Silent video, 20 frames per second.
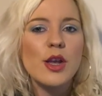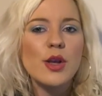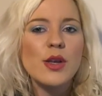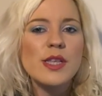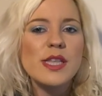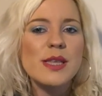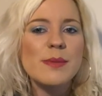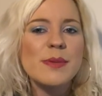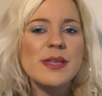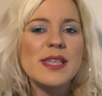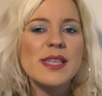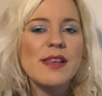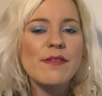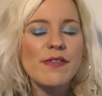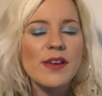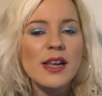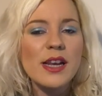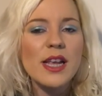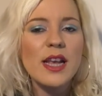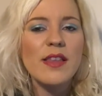
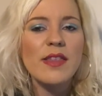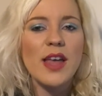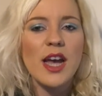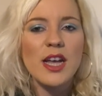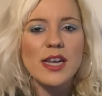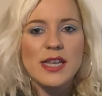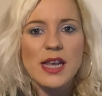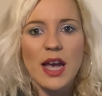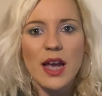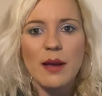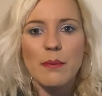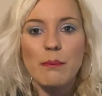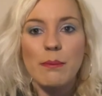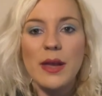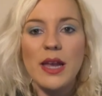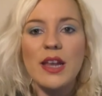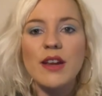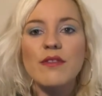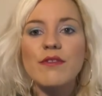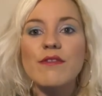specifically in that time
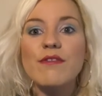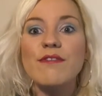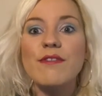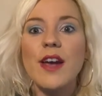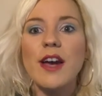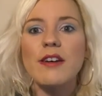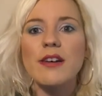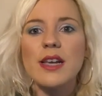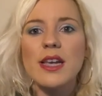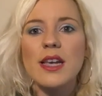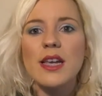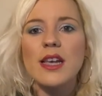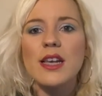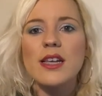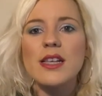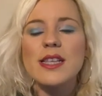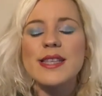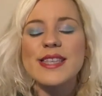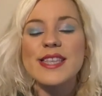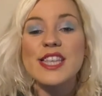being very
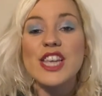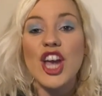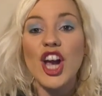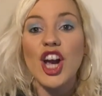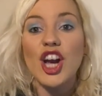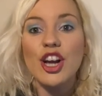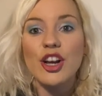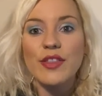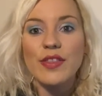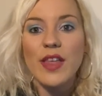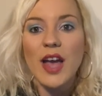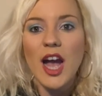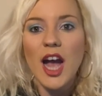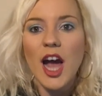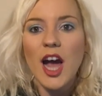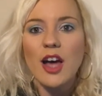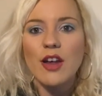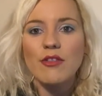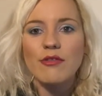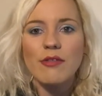scared
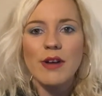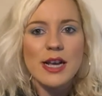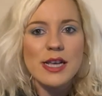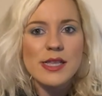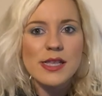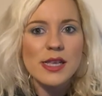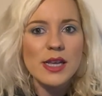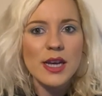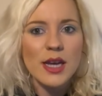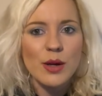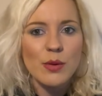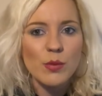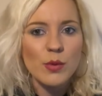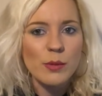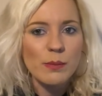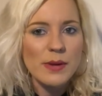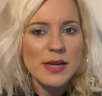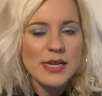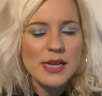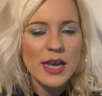that wrestling
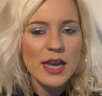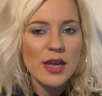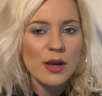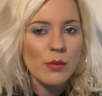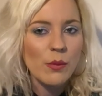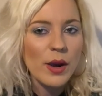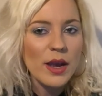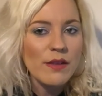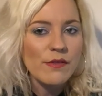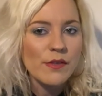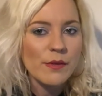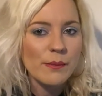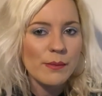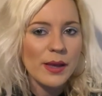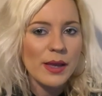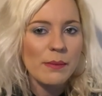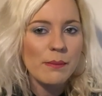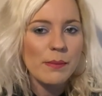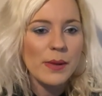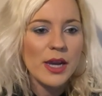would be taken away from
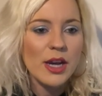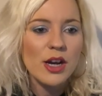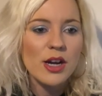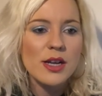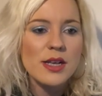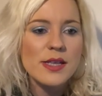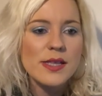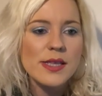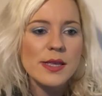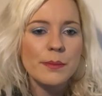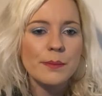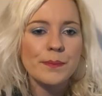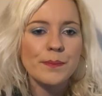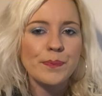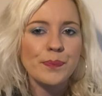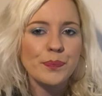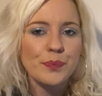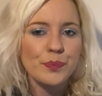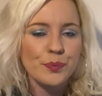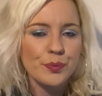me, because,
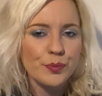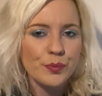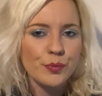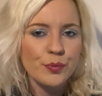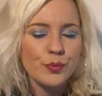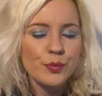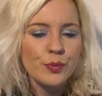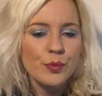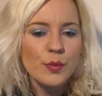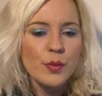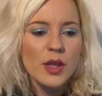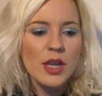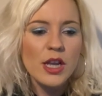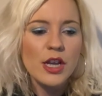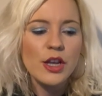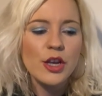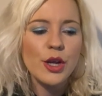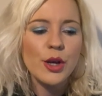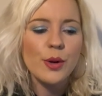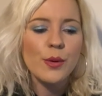
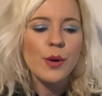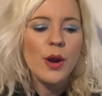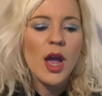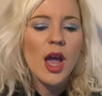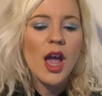you know,